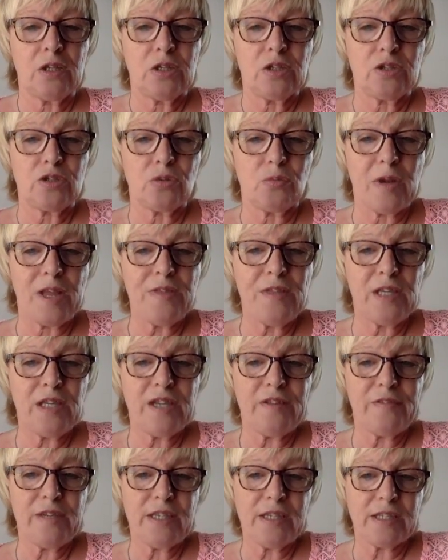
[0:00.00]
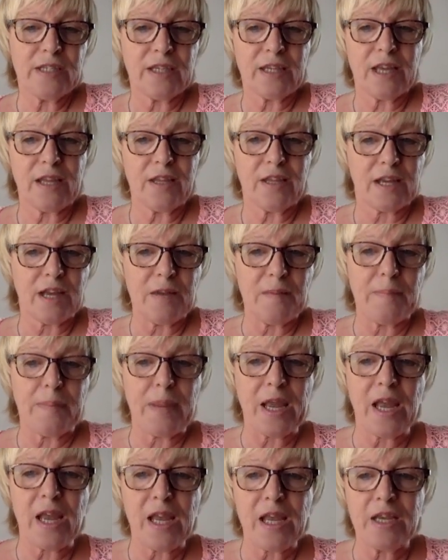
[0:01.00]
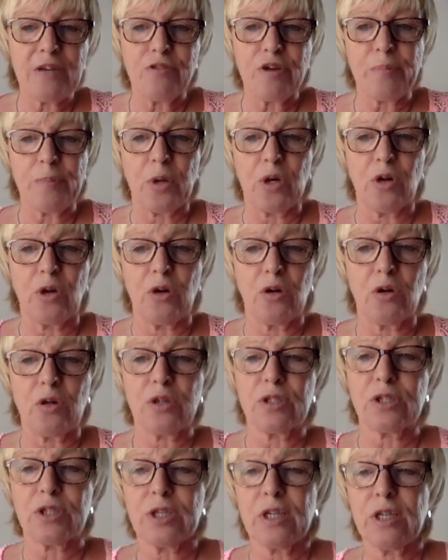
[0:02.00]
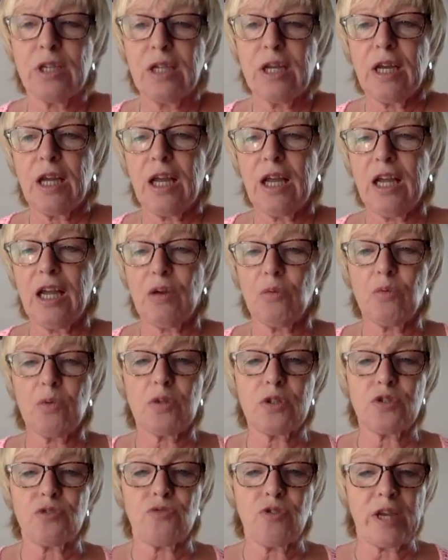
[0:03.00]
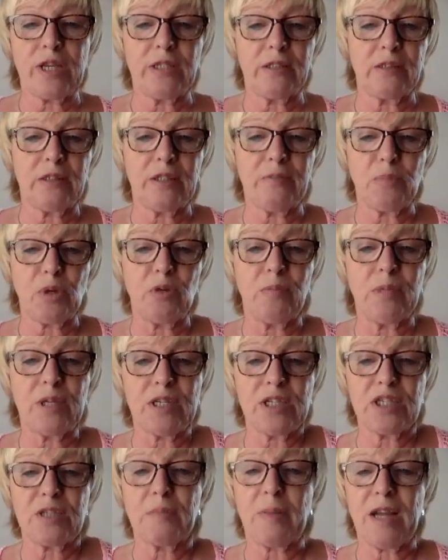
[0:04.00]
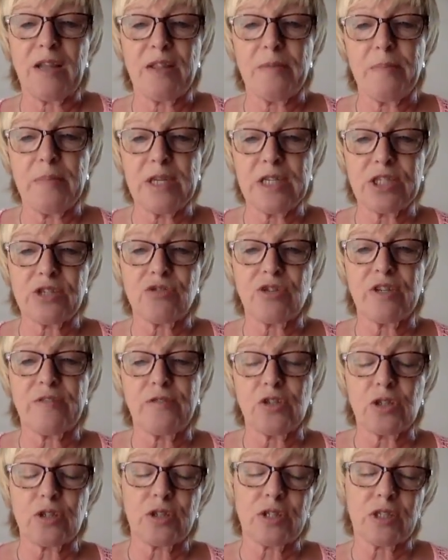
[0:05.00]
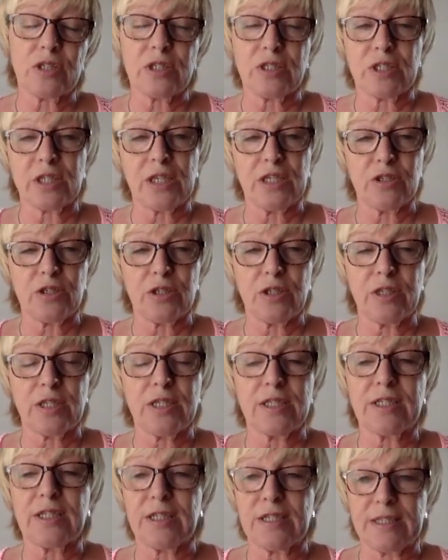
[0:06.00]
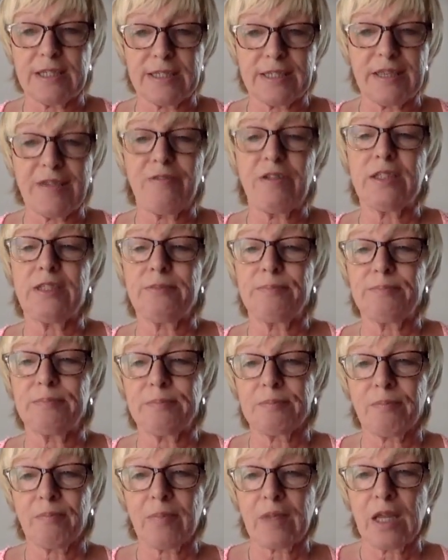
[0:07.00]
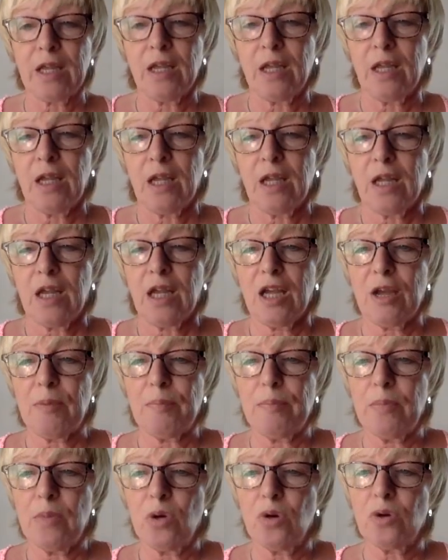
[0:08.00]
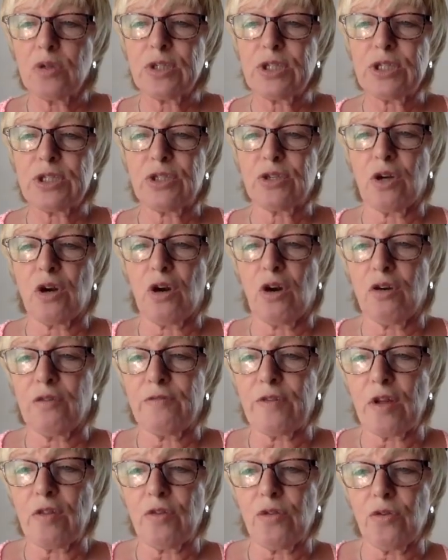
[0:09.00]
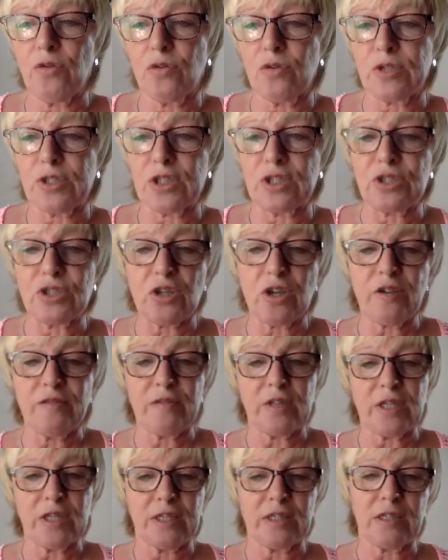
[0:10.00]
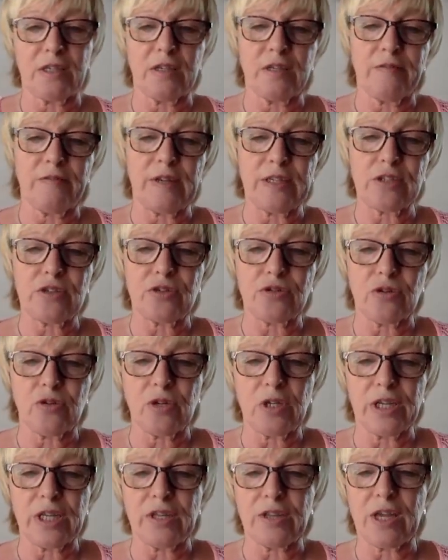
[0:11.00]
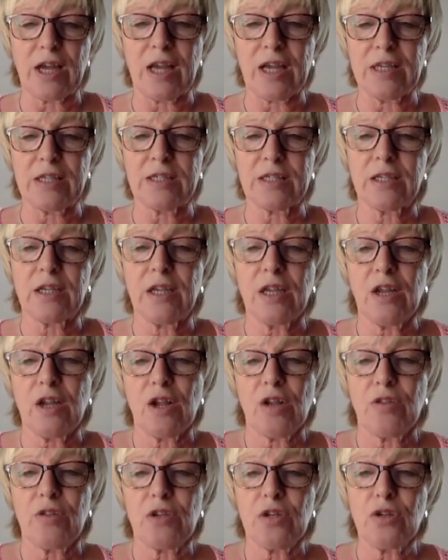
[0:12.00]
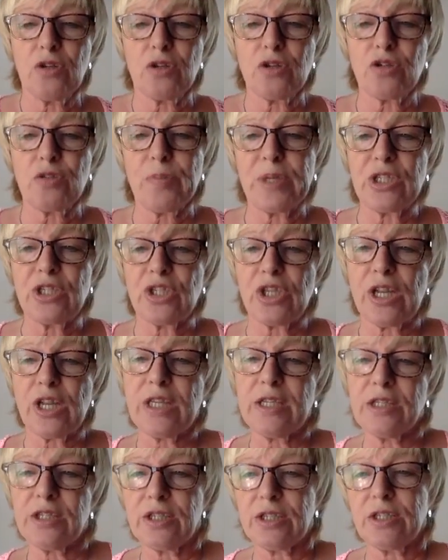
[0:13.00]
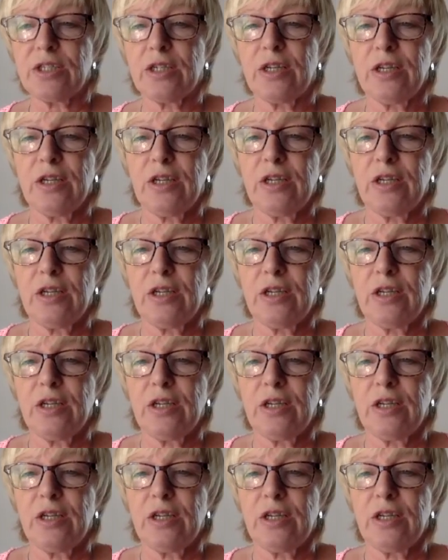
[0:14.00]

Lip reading: So when the Living Together campaign report was written and published by the Ministry of Justice in 2007, most of those surveyed felt strongly that the law should be changed